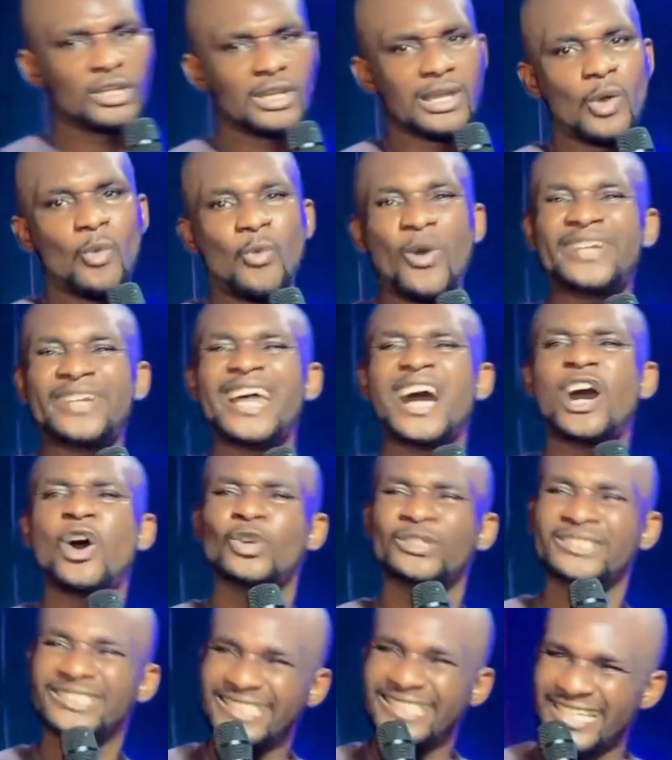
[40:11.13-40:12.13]
whether on
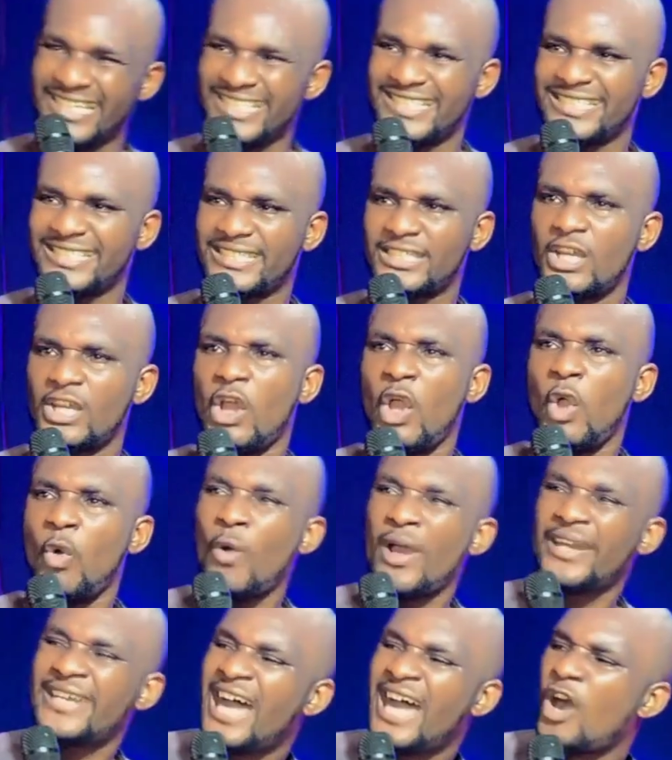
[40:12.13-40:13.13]
things,
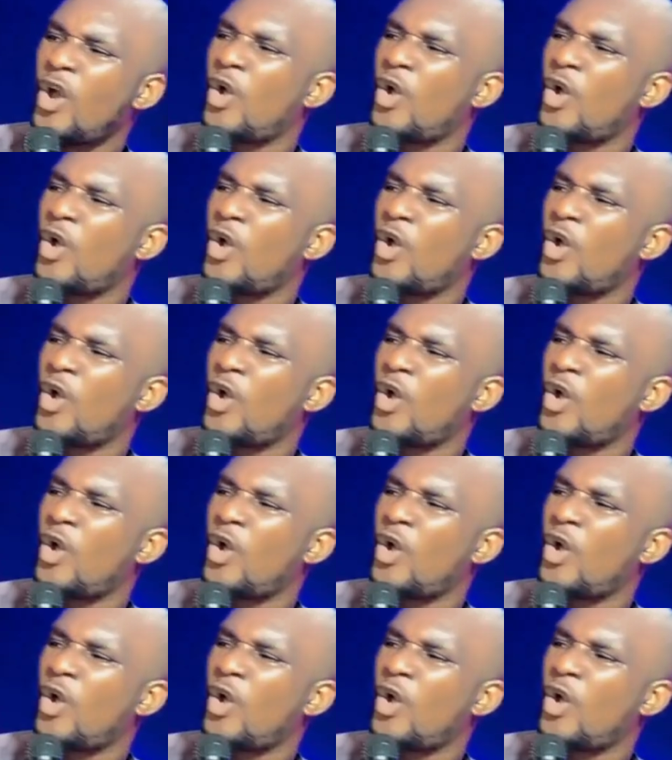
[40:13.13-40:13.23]
whether on